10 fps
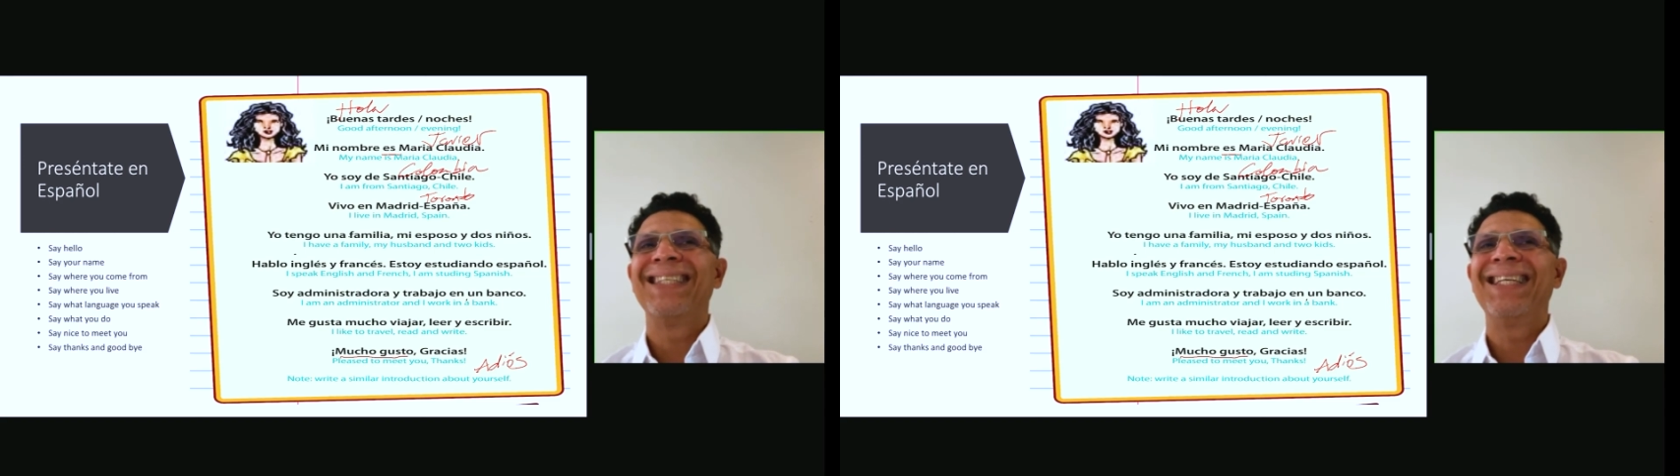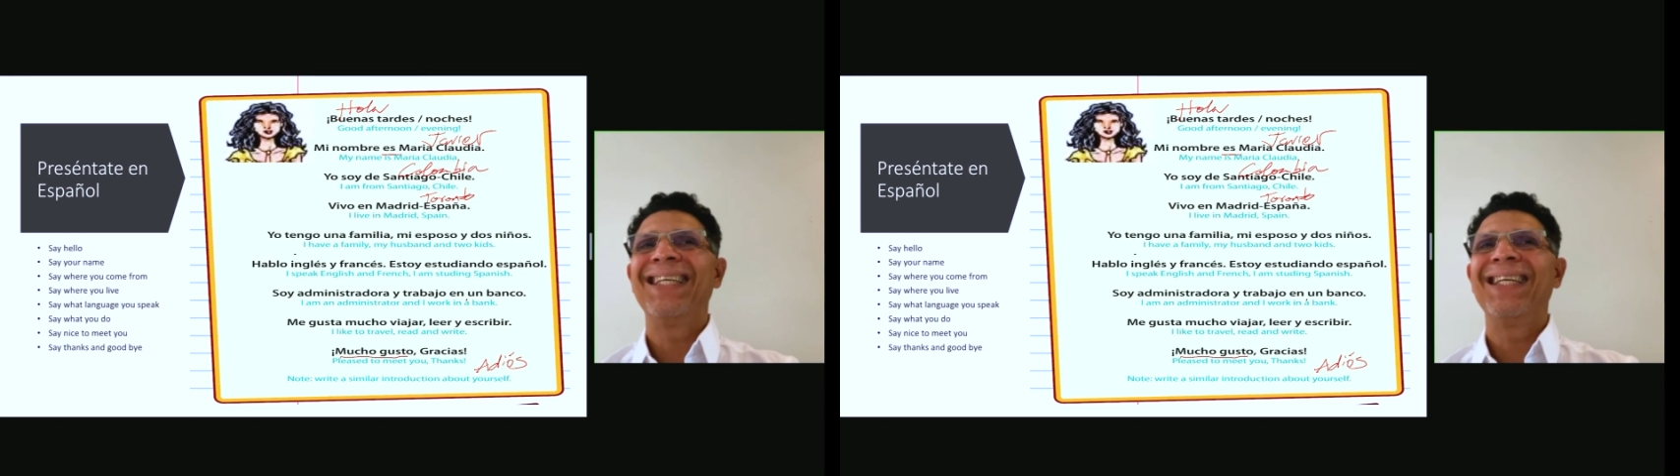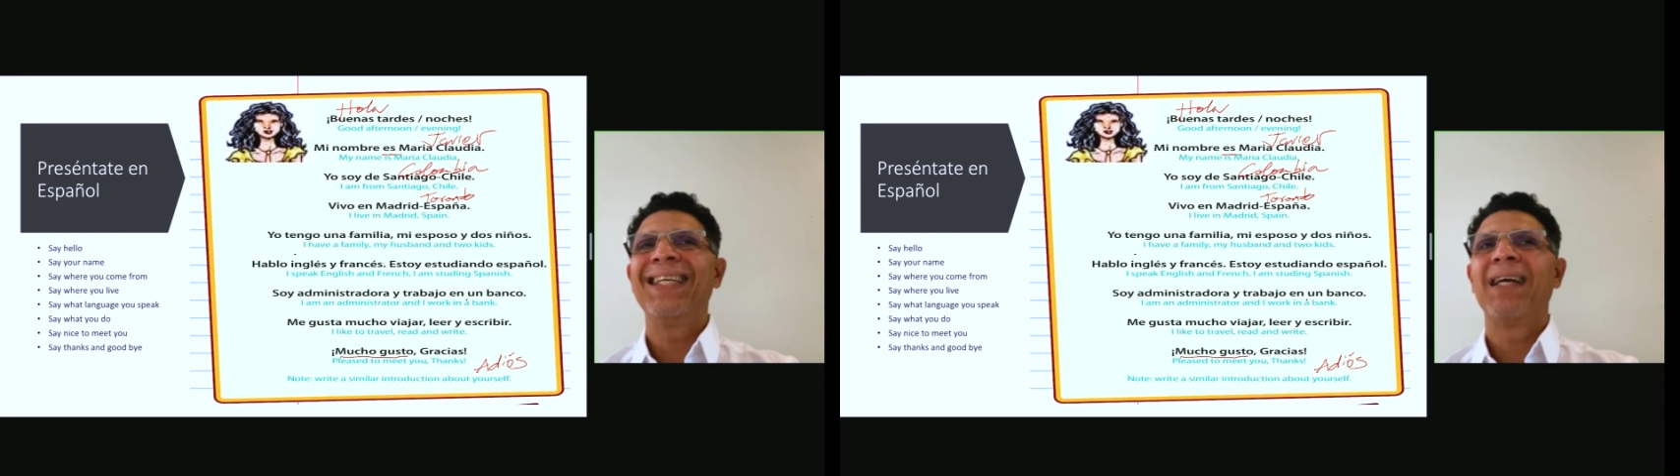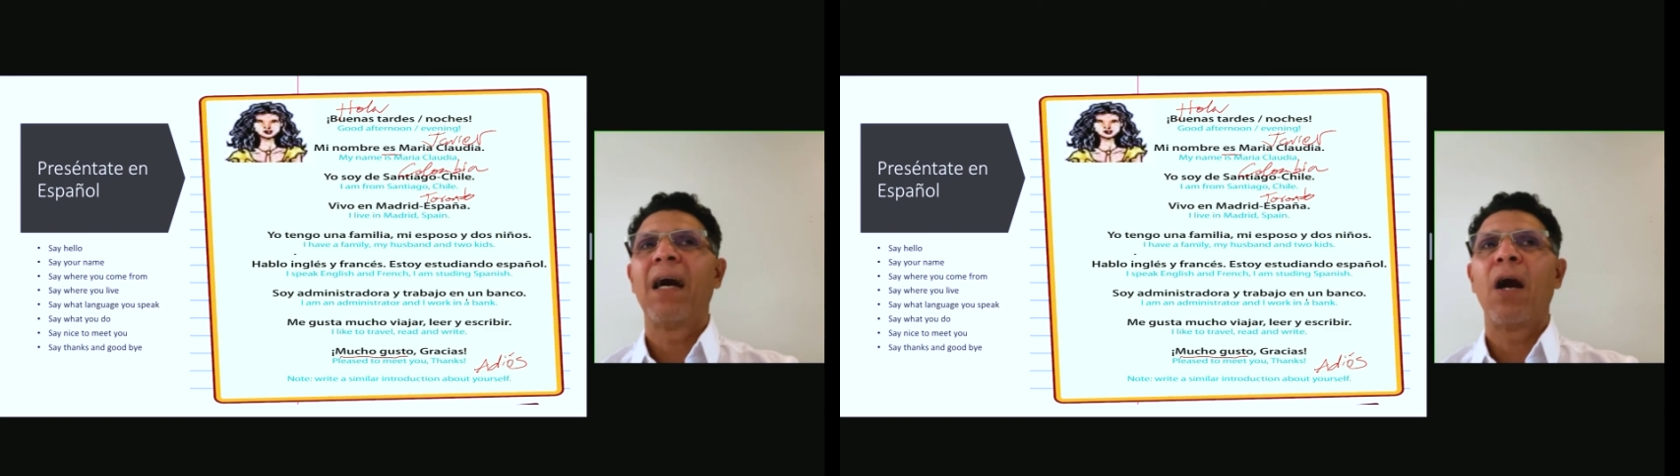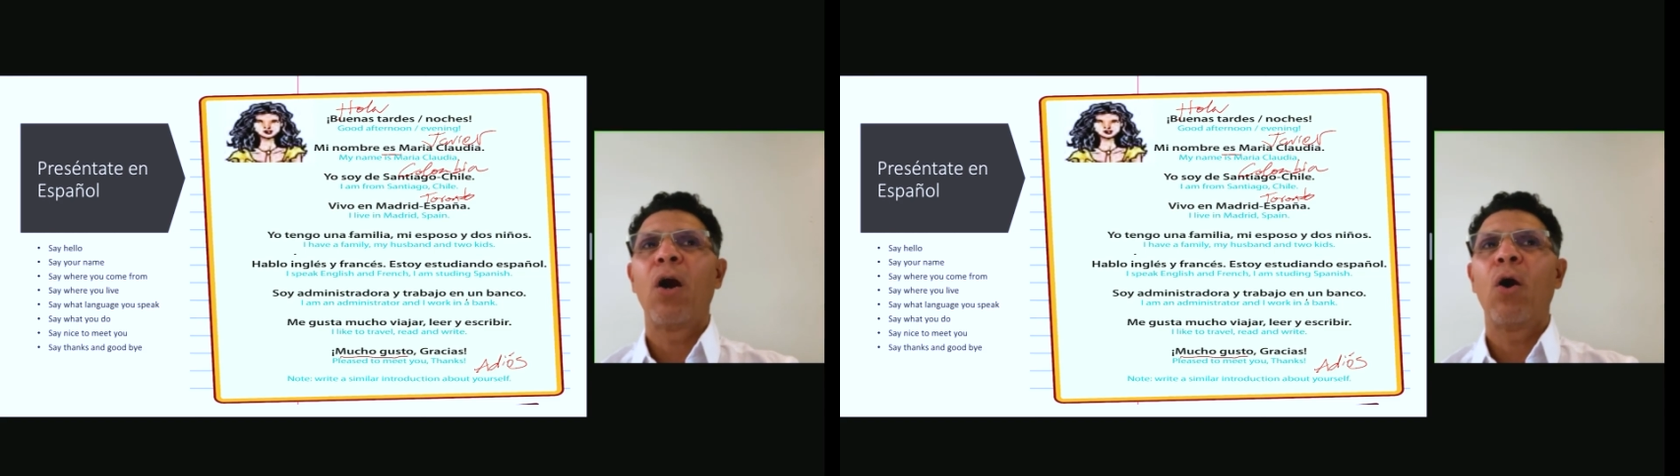I,
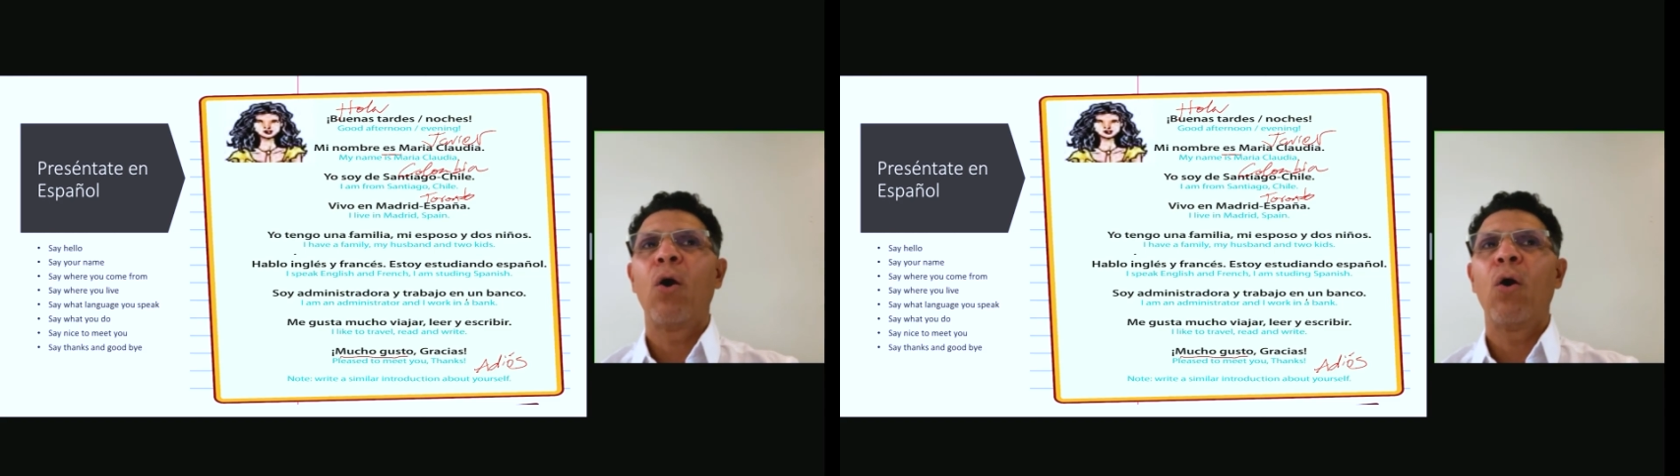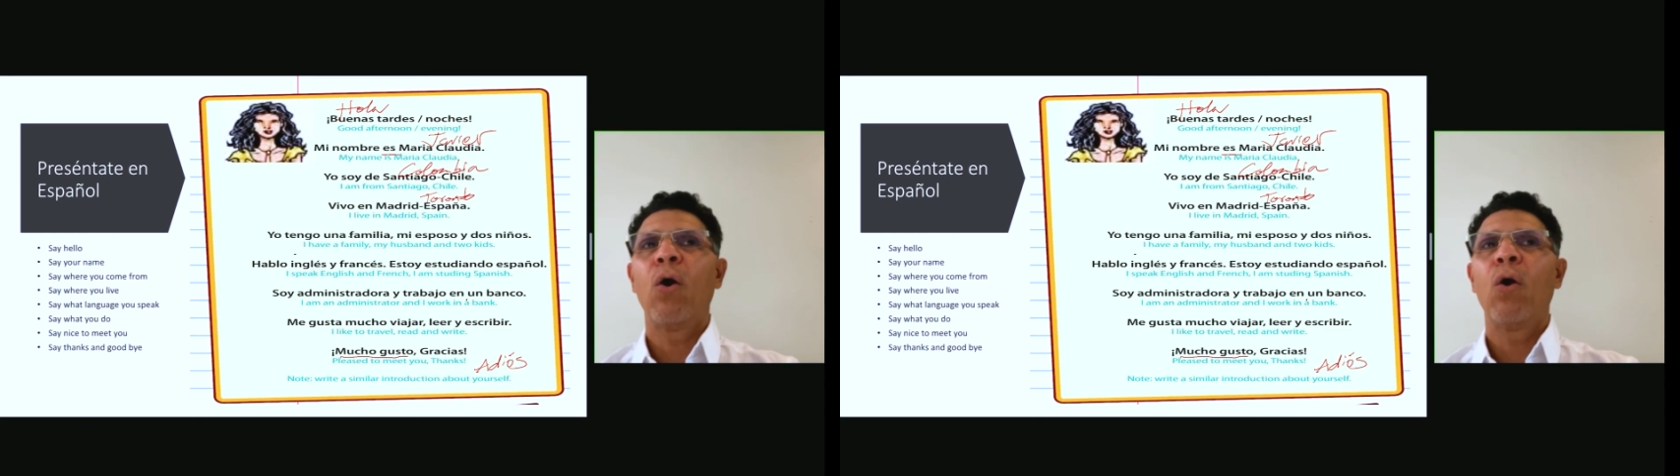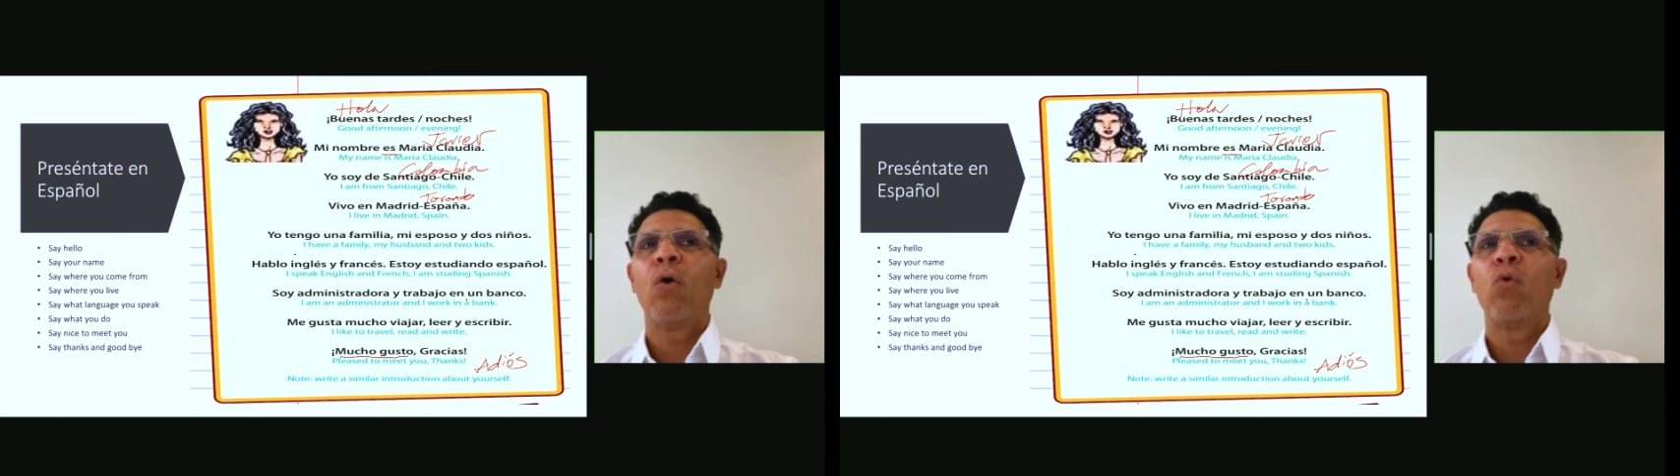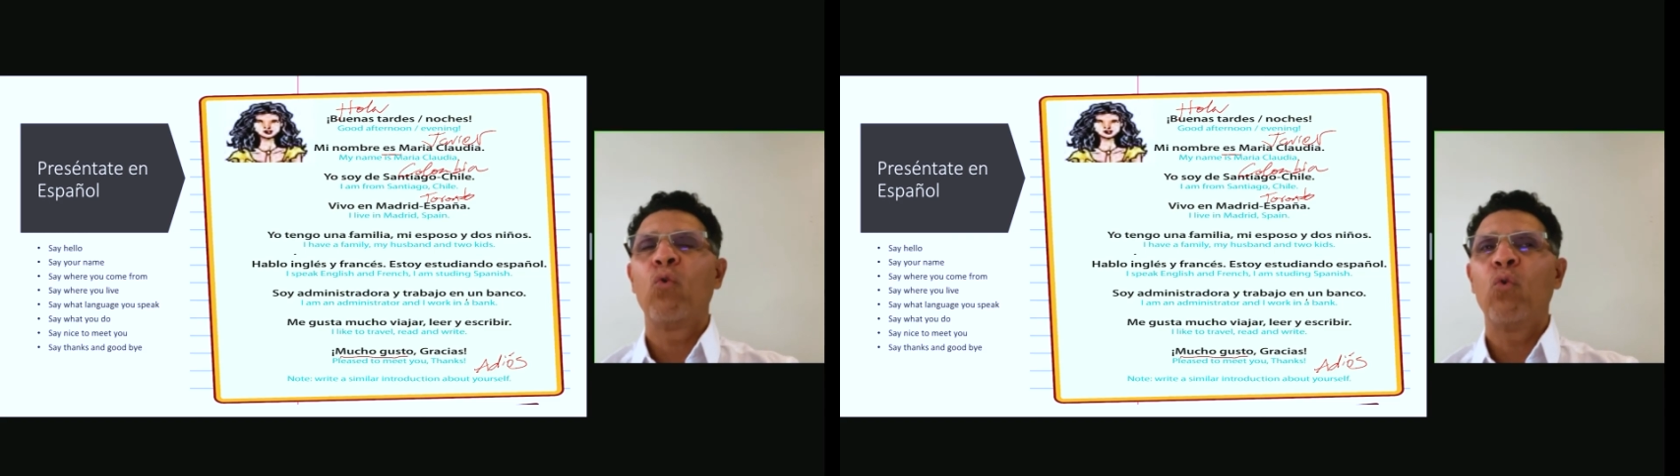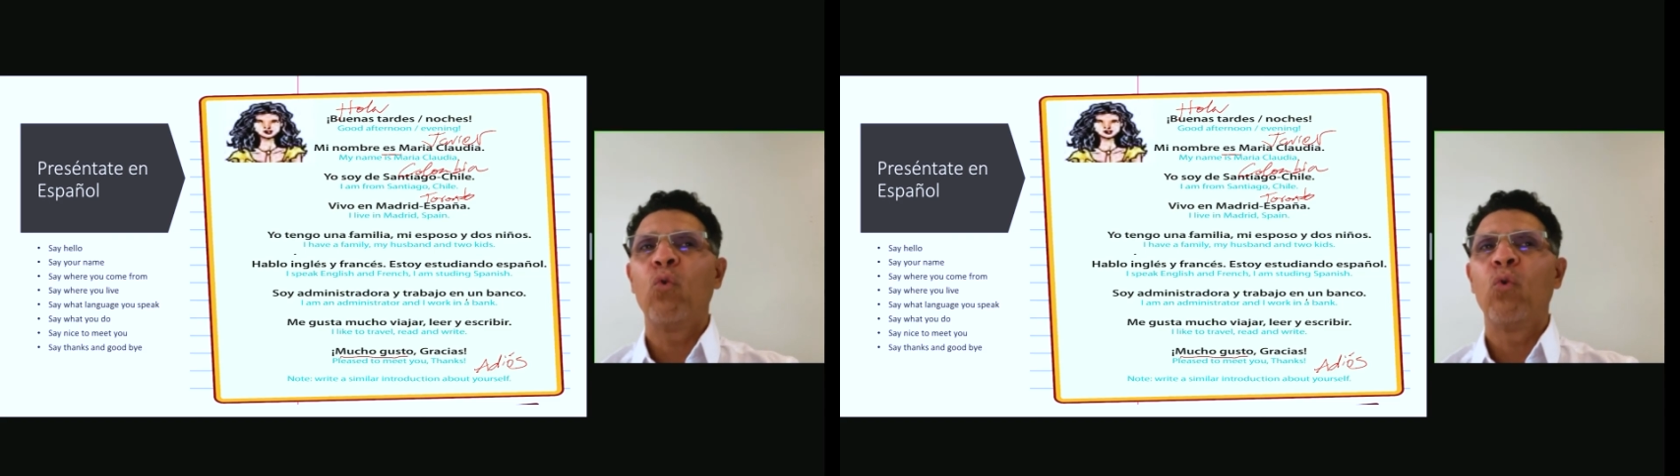O,
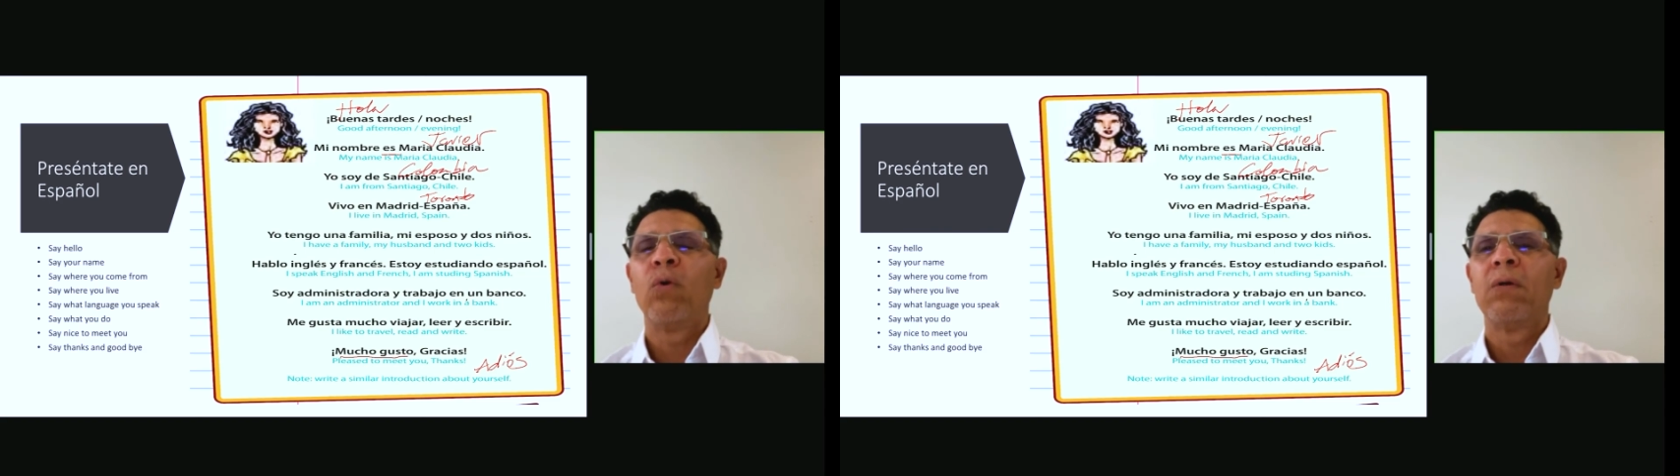U.